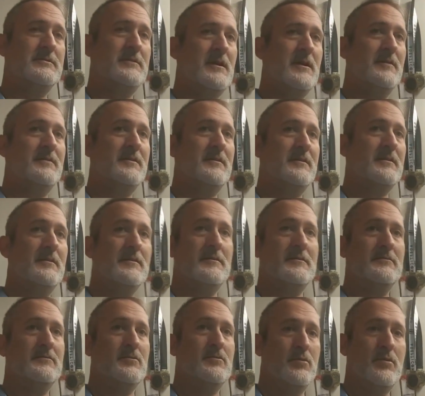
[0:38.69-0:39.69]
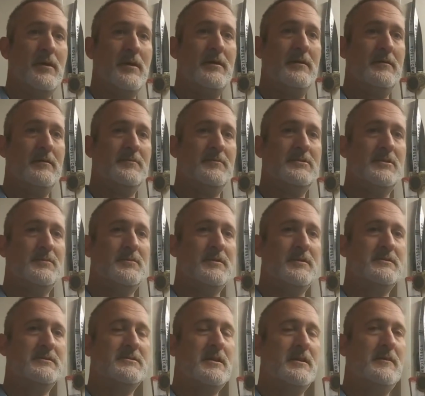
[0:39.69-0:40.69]
I think they look great. I'm super
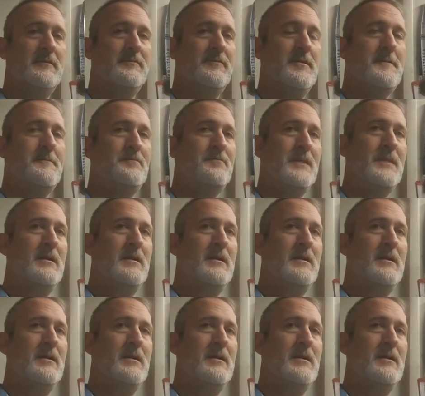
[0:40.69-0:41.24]
excited for them.